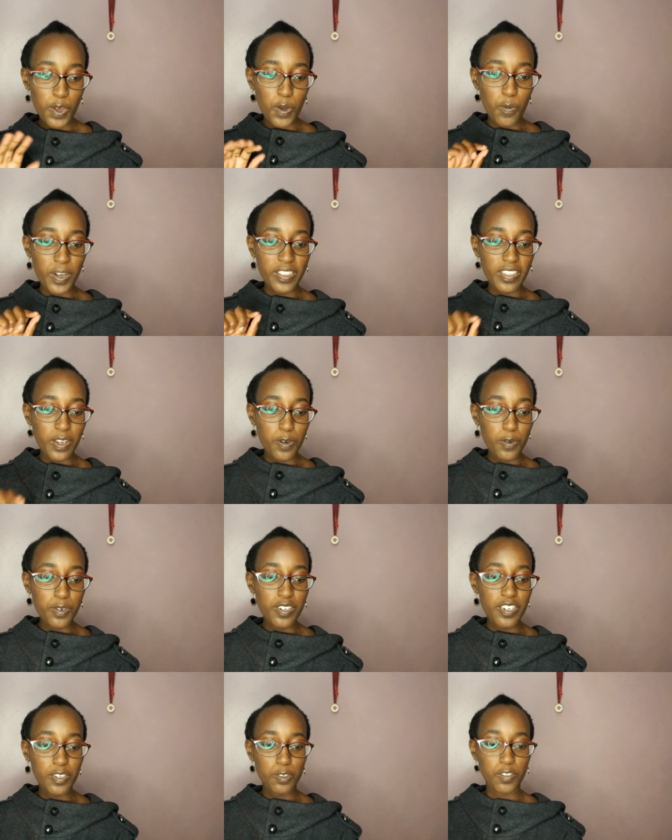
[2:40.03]
when the
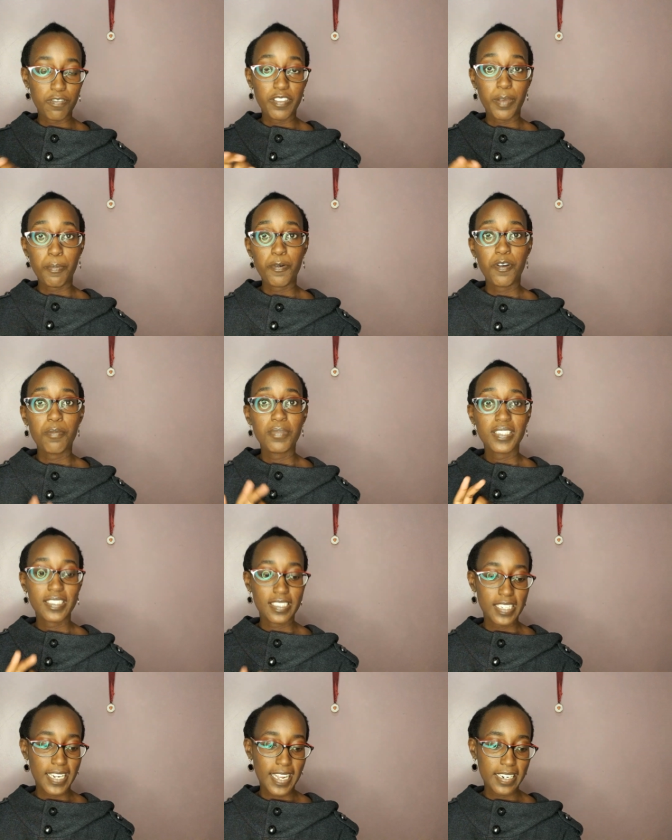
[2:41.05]
good news of the
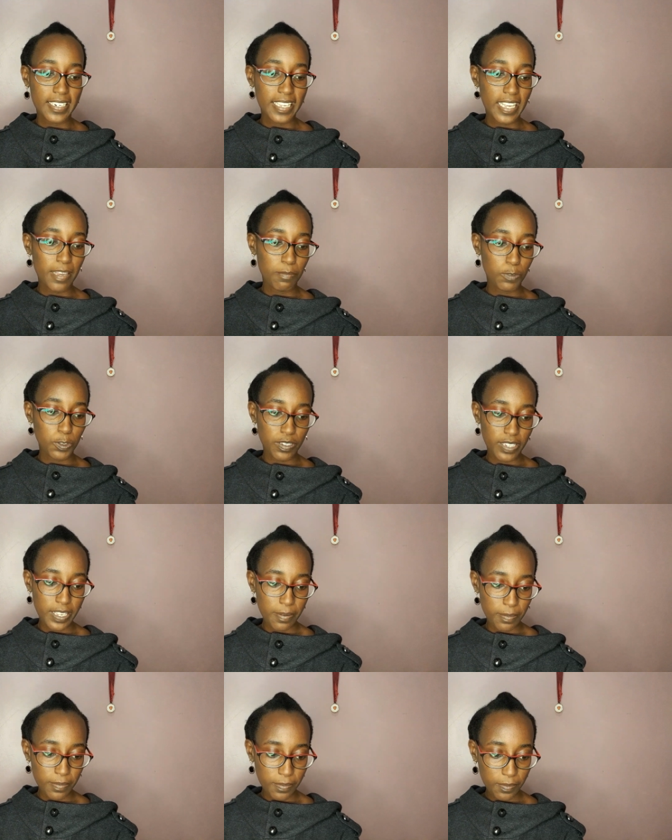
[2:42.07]
promised land came to
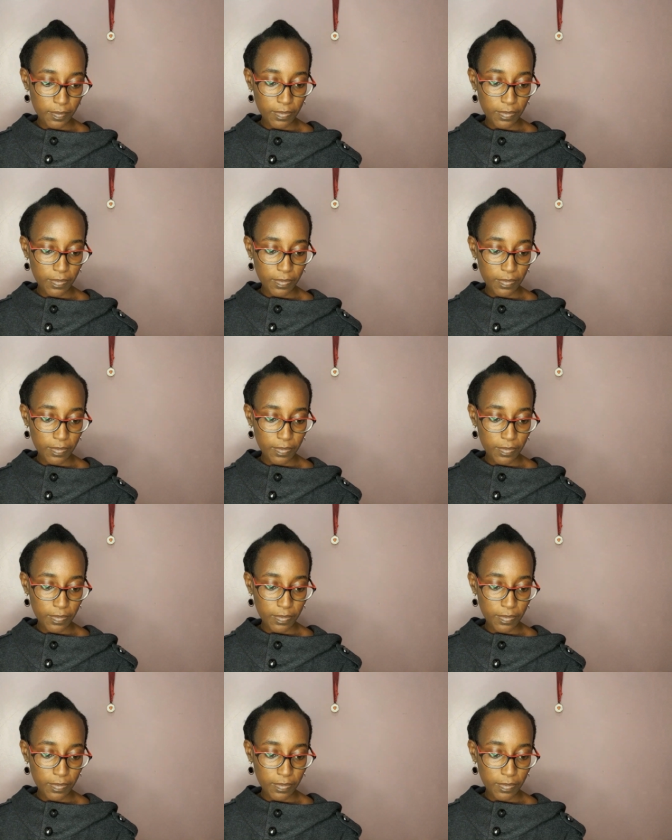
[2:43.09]
them.